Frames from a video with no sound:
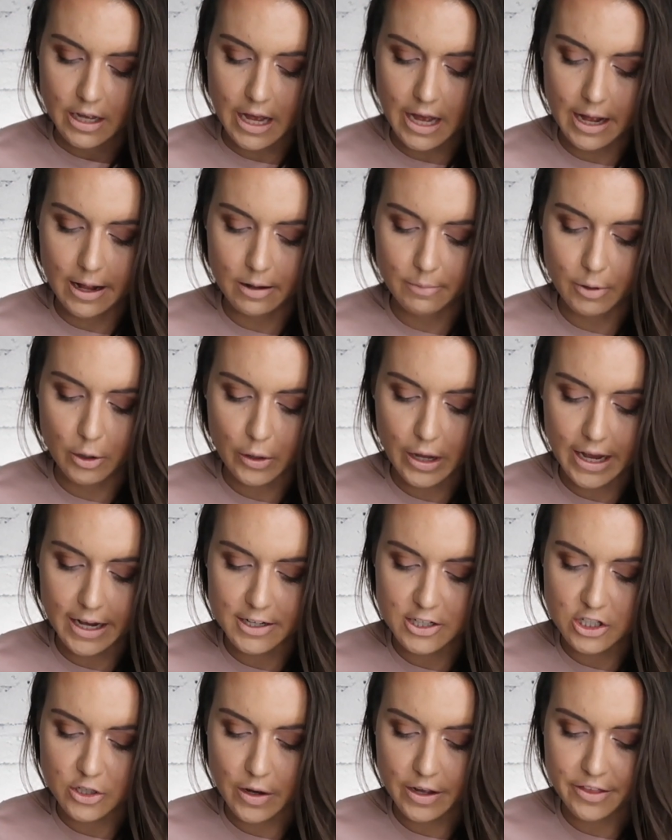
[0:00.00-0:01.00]

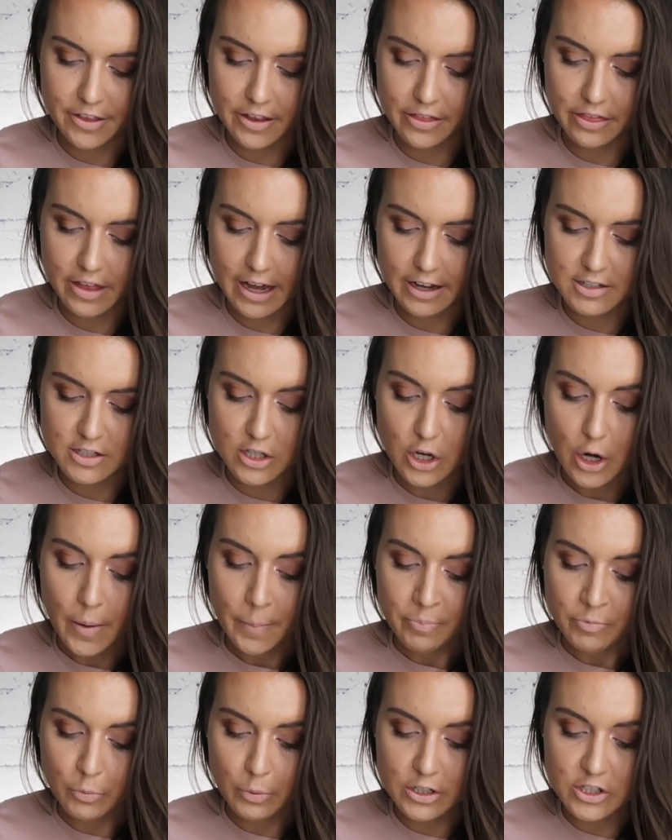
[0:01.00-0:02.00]
Okay, so I think that's
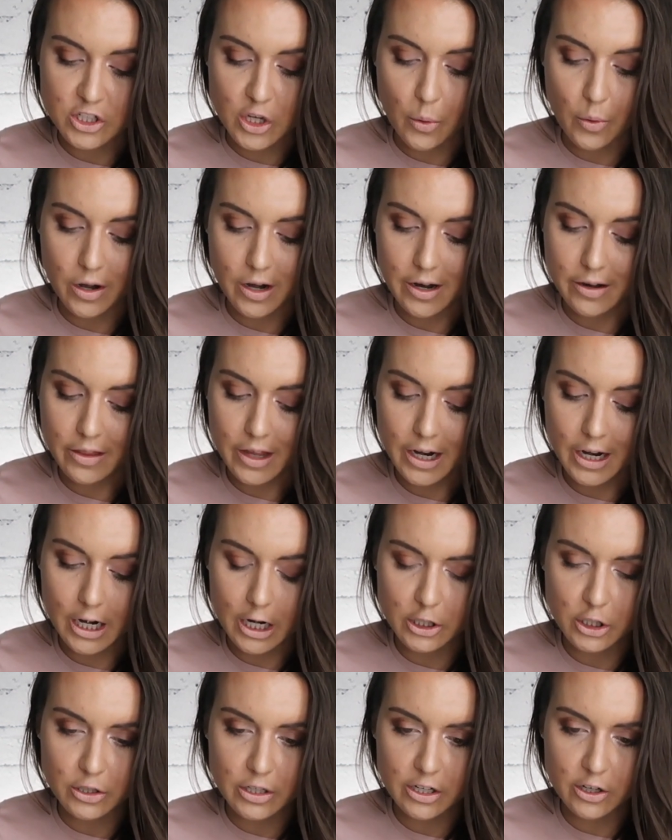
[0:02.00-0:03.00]
what's going on
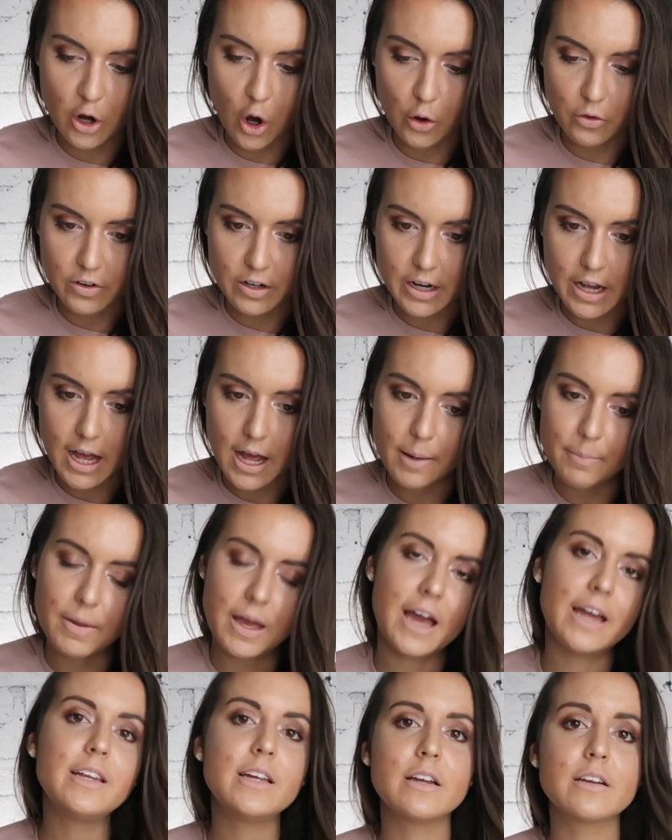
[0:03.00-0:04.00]
there, and you need to
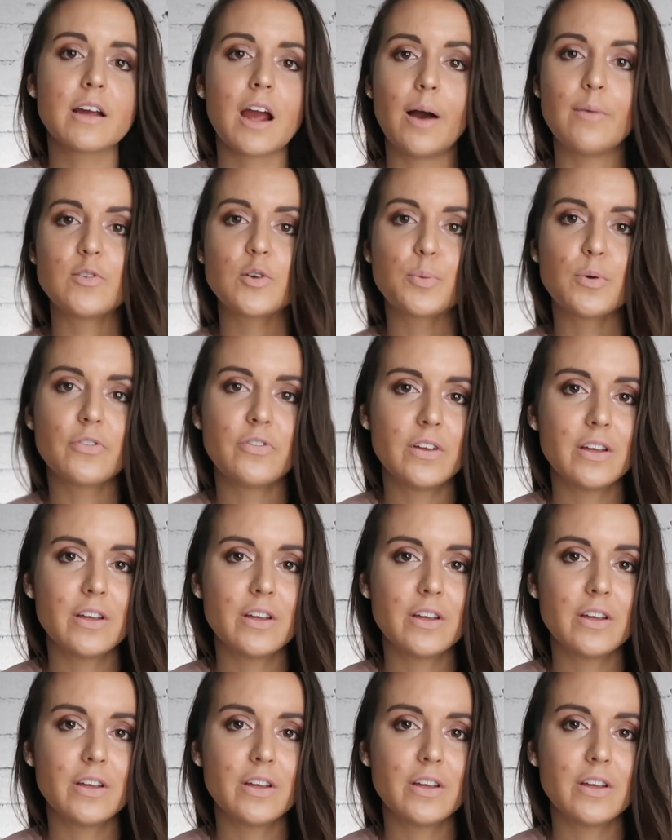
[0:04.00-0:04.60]
overcome any uncomfortable